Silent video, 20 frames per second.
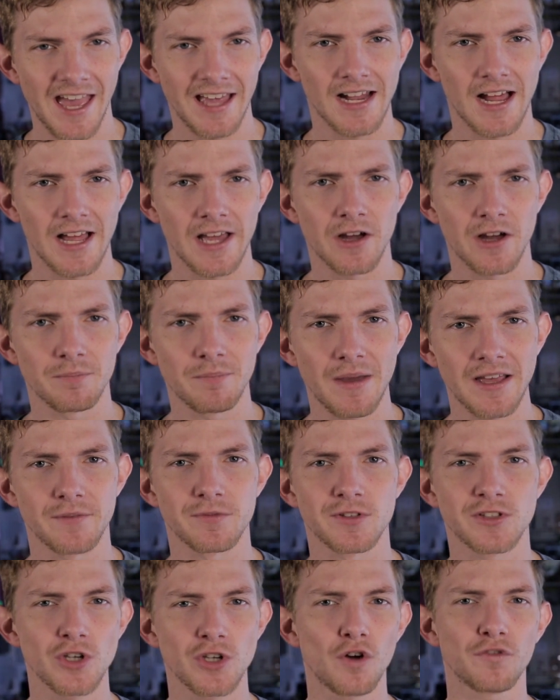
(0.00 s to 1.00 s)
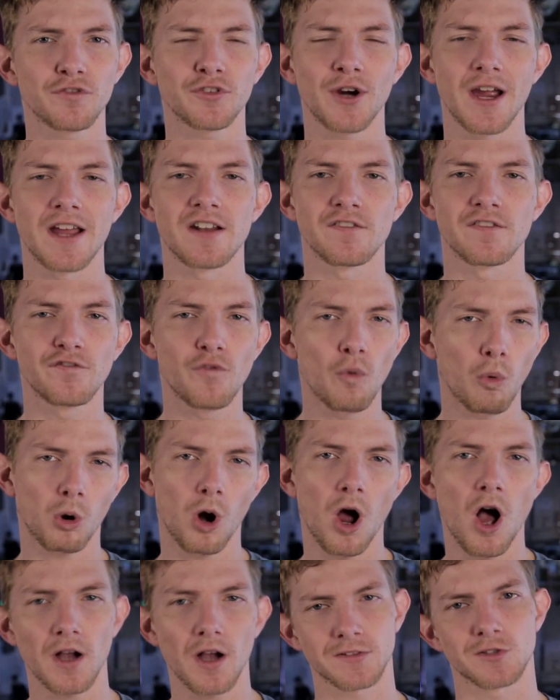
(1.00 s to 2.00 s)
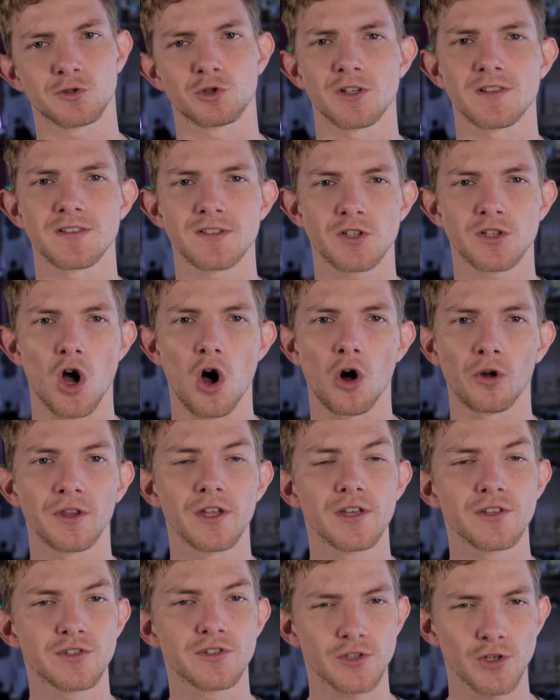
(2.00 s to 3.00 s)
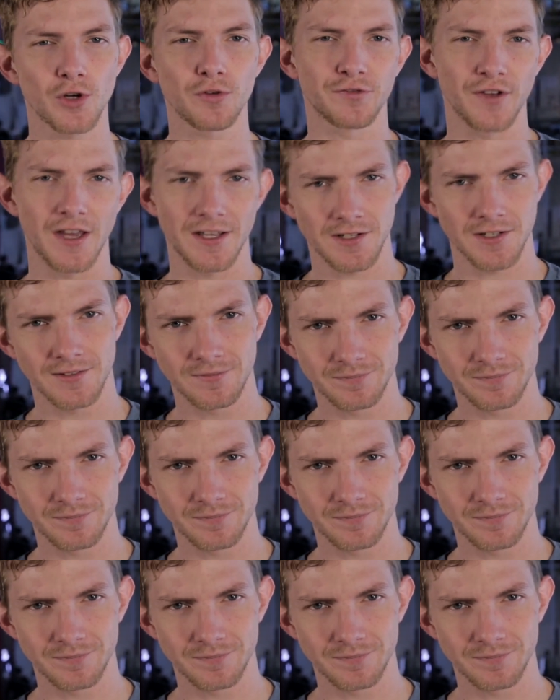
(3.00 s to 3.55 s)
anion made of sulfur and four oxygens called sulfate.